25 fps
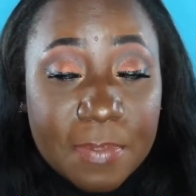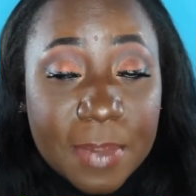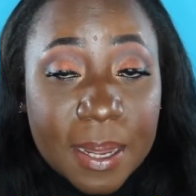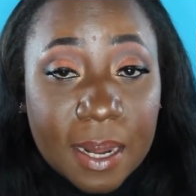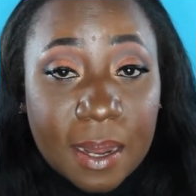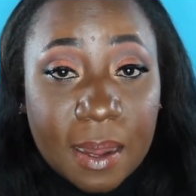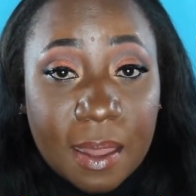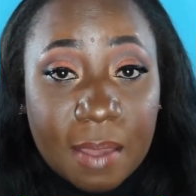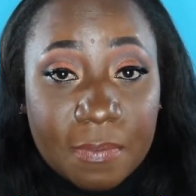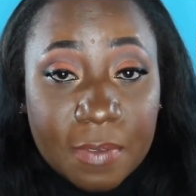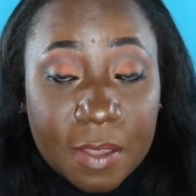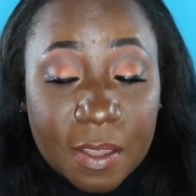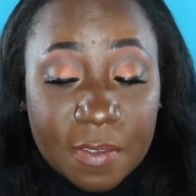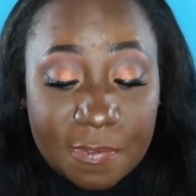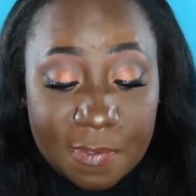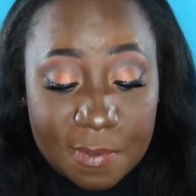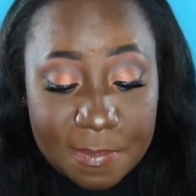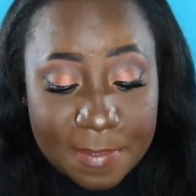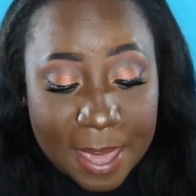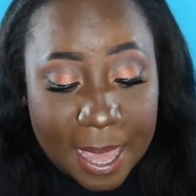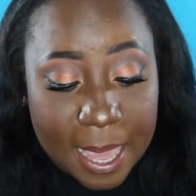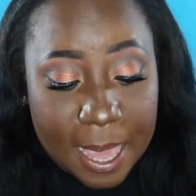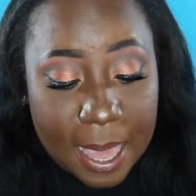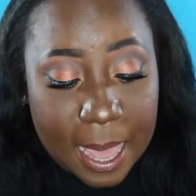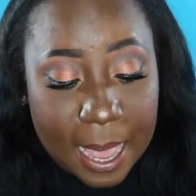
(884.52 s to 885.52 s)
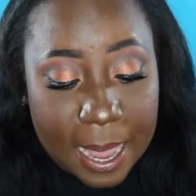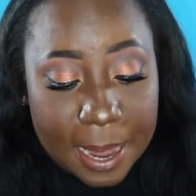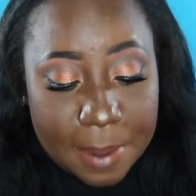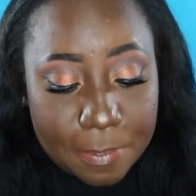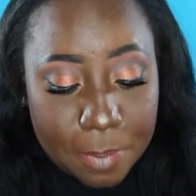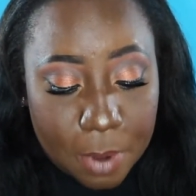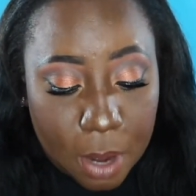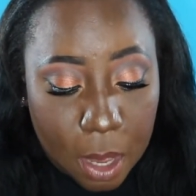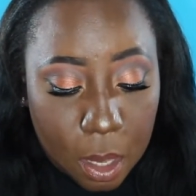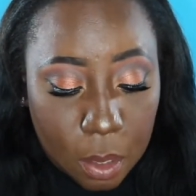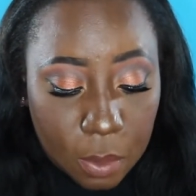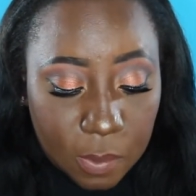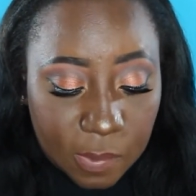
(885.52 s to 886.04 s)
been loving for my
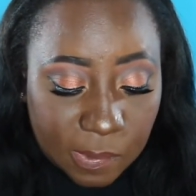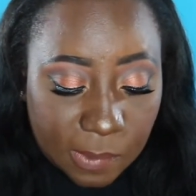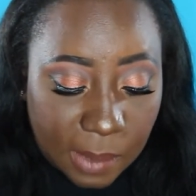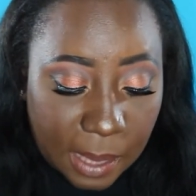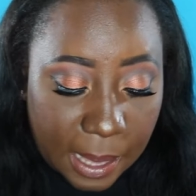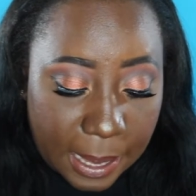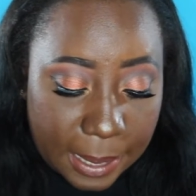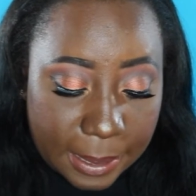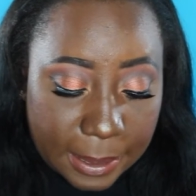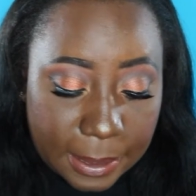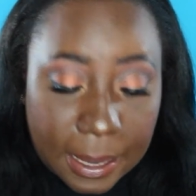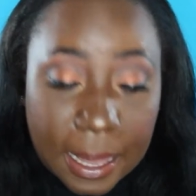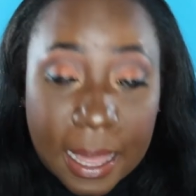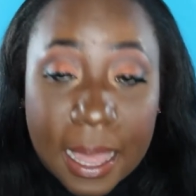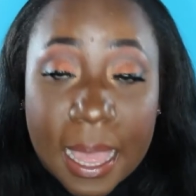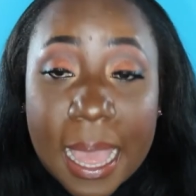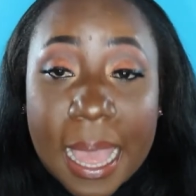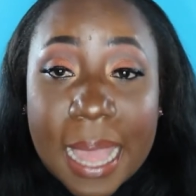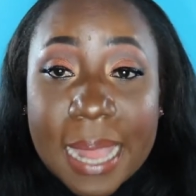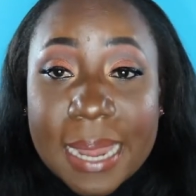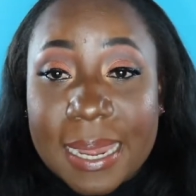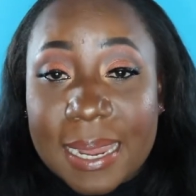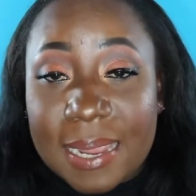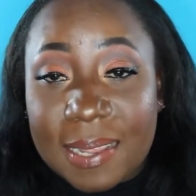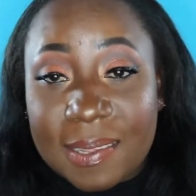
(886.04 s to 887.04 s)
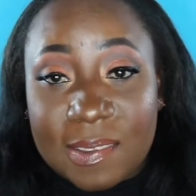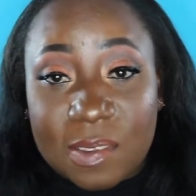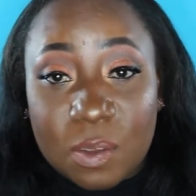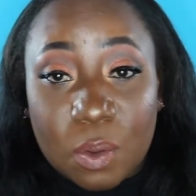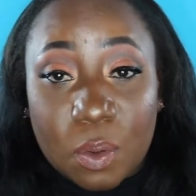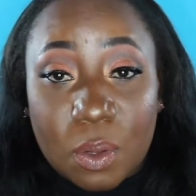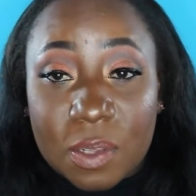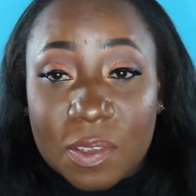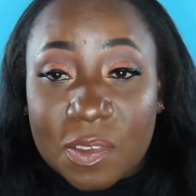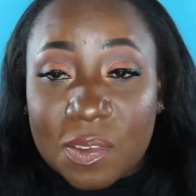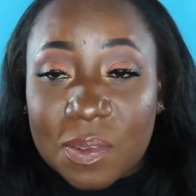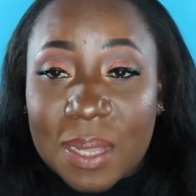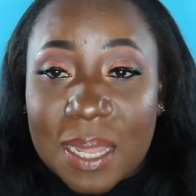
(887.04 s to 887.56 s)
eyebrows, and this
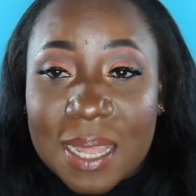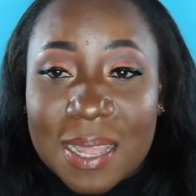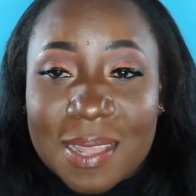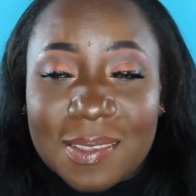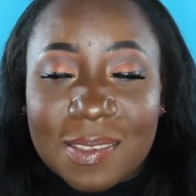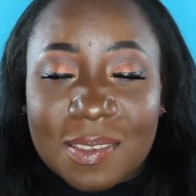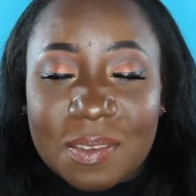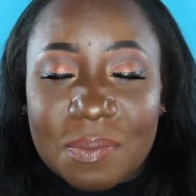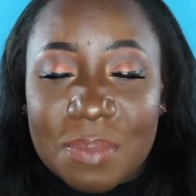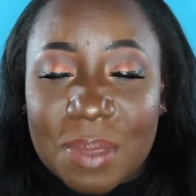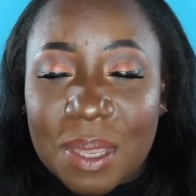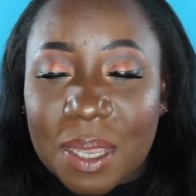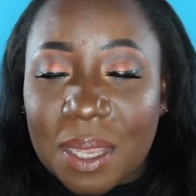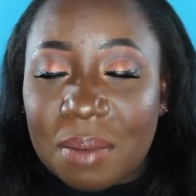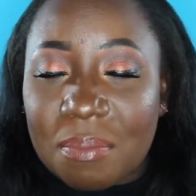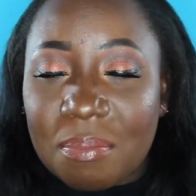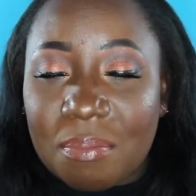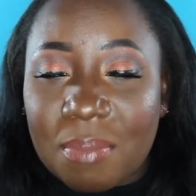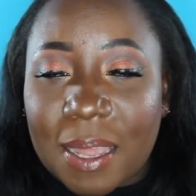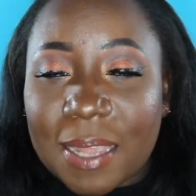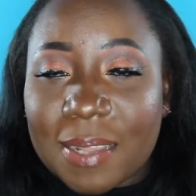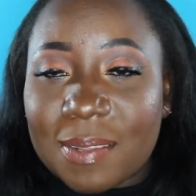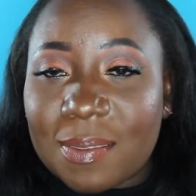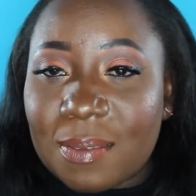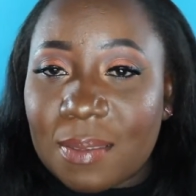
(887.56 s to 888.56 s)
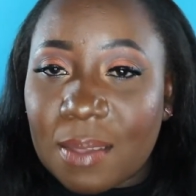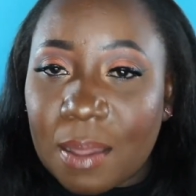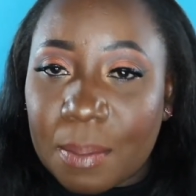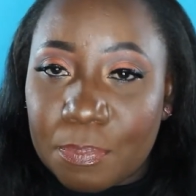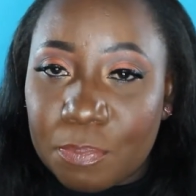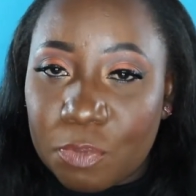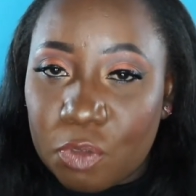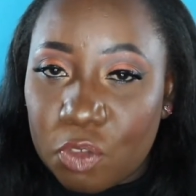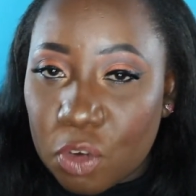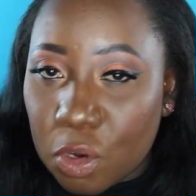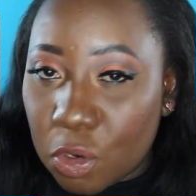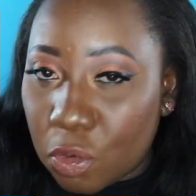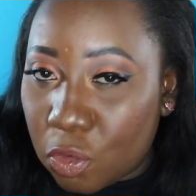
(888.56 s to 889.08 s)
also has made my top
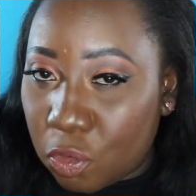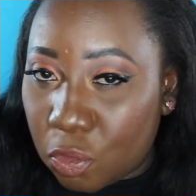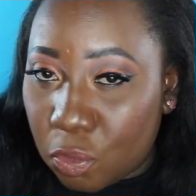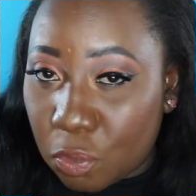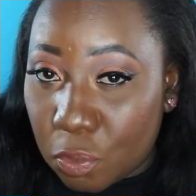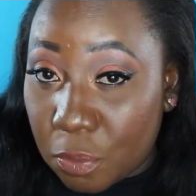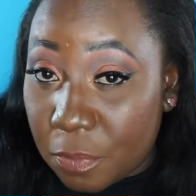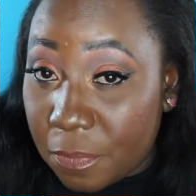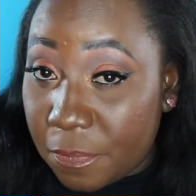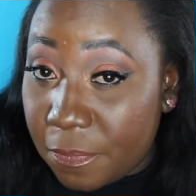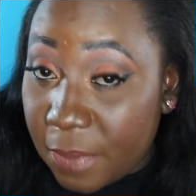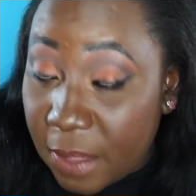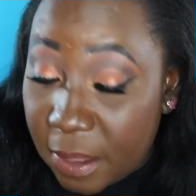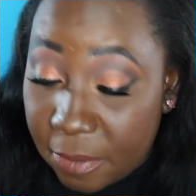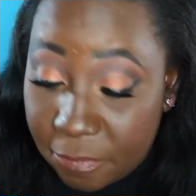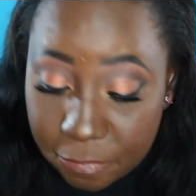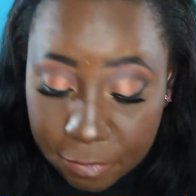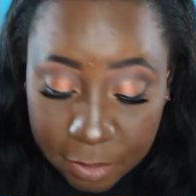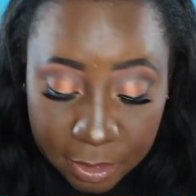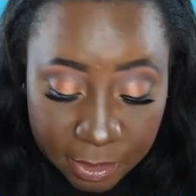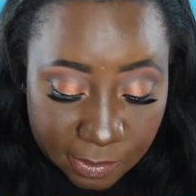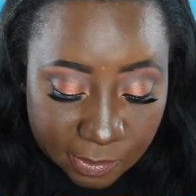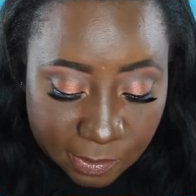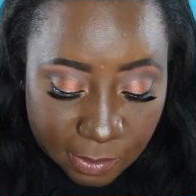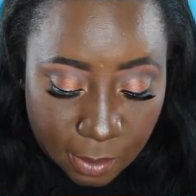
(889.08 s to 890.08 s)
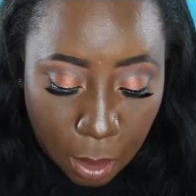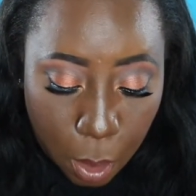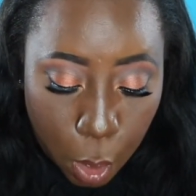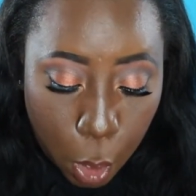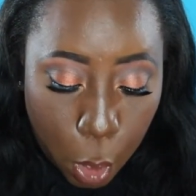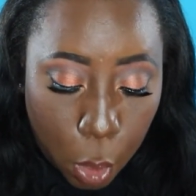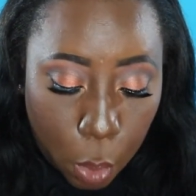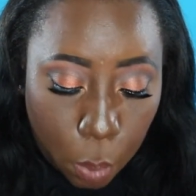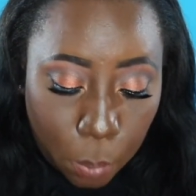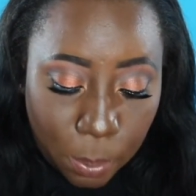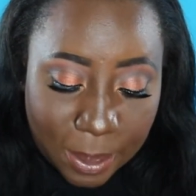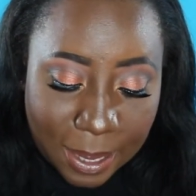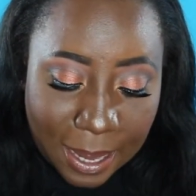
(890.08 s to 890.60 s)
drugstore favorites,
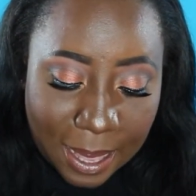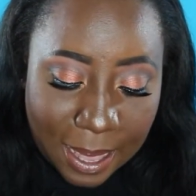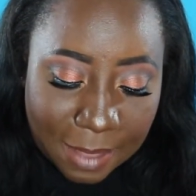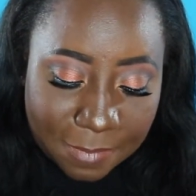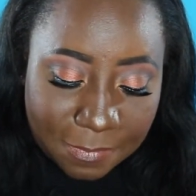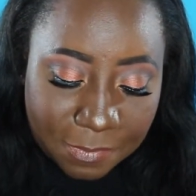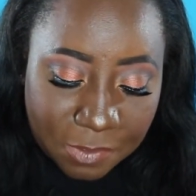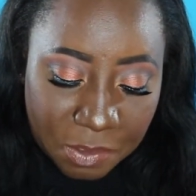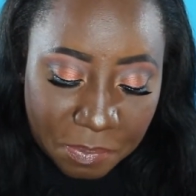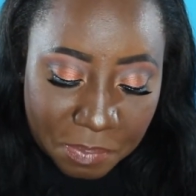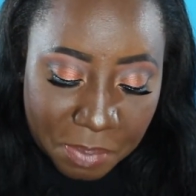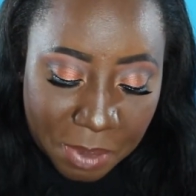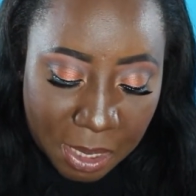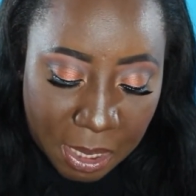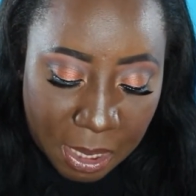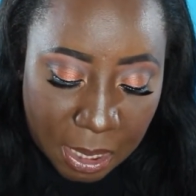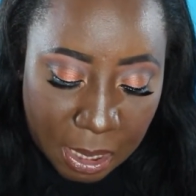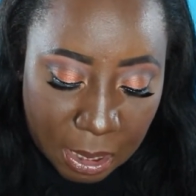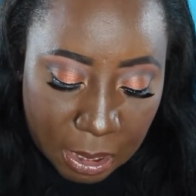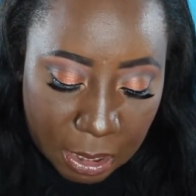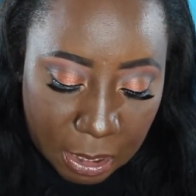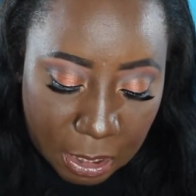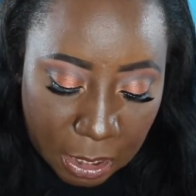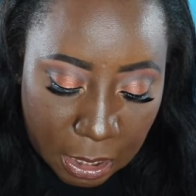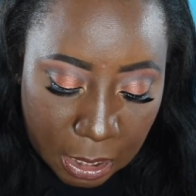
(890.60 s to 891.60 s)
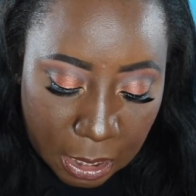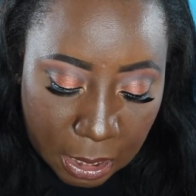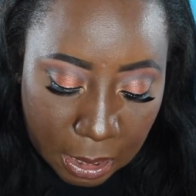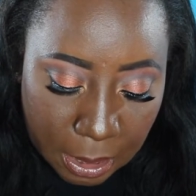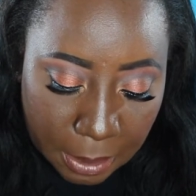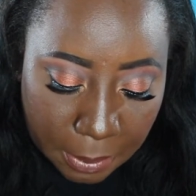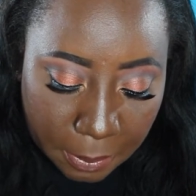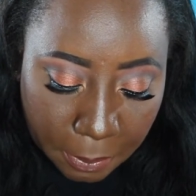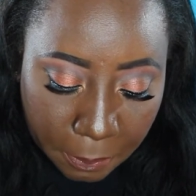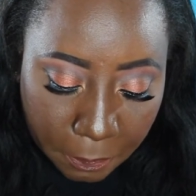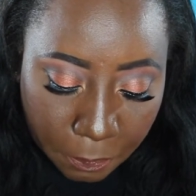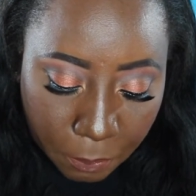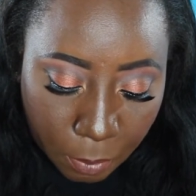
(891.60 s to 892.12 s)
would have to be the
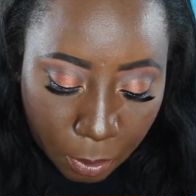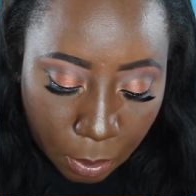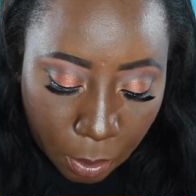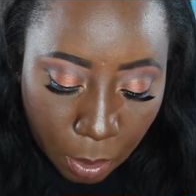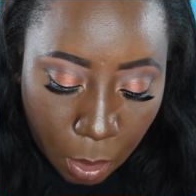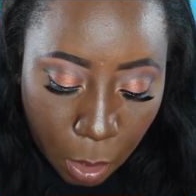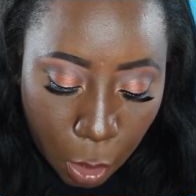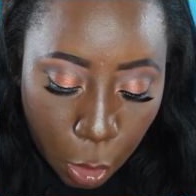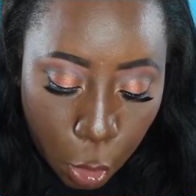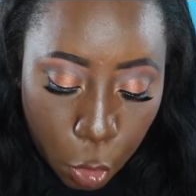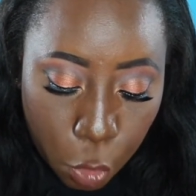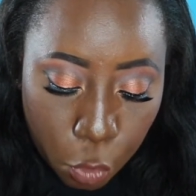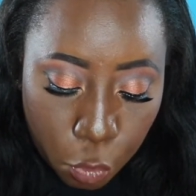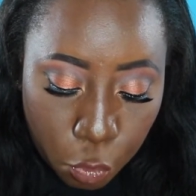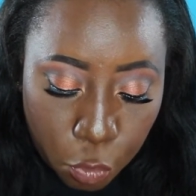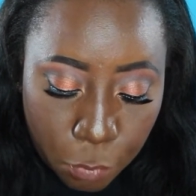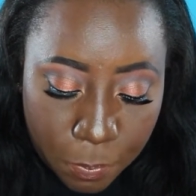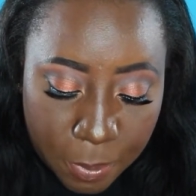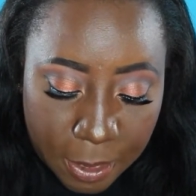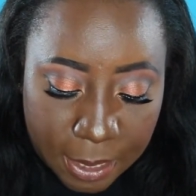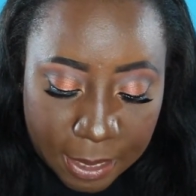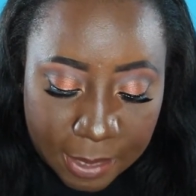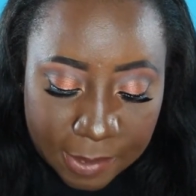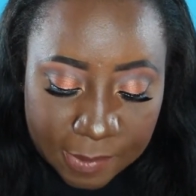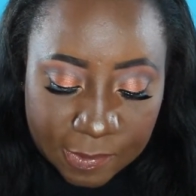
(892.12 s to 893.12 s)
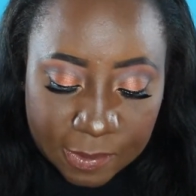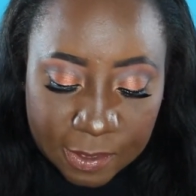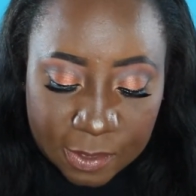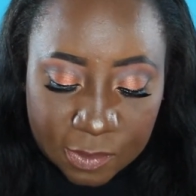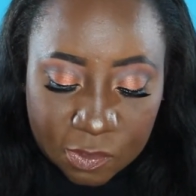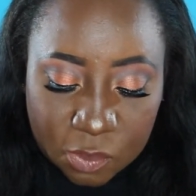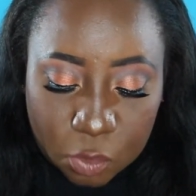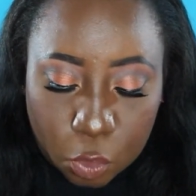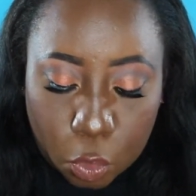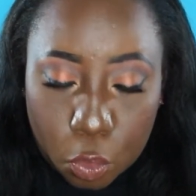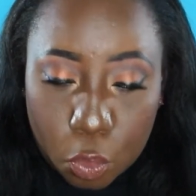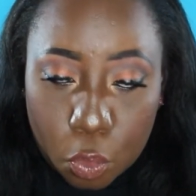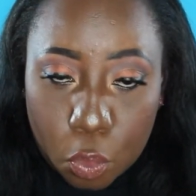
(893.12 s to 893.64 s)
Ruby
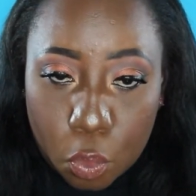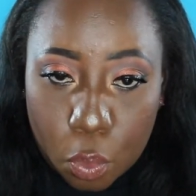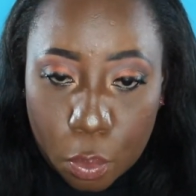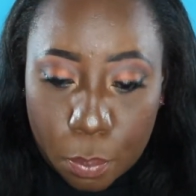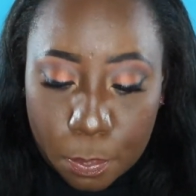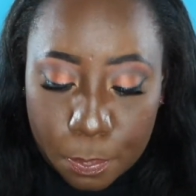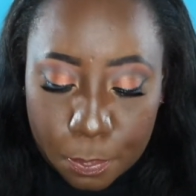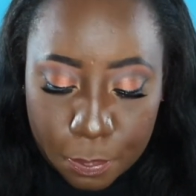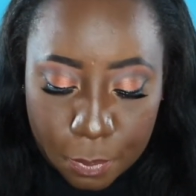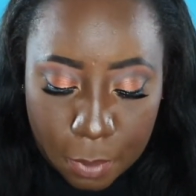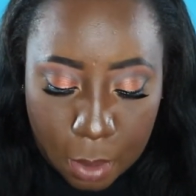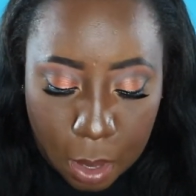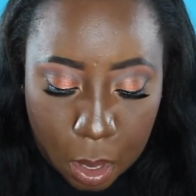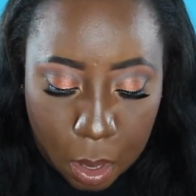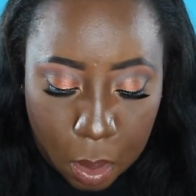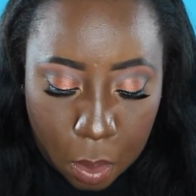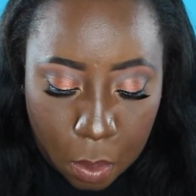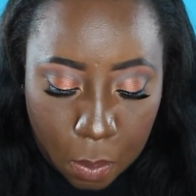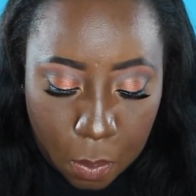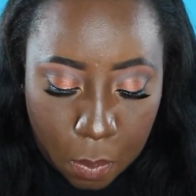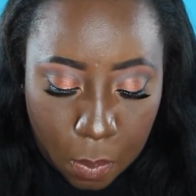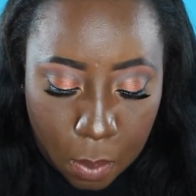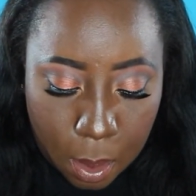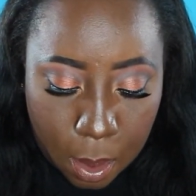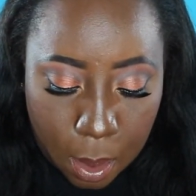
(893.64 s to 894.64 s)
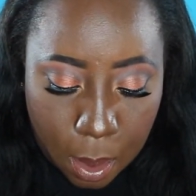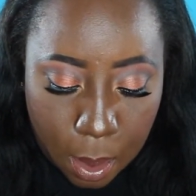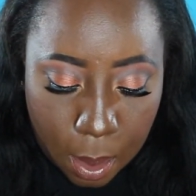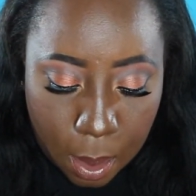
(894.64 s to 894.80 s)
Kisses Grow Brow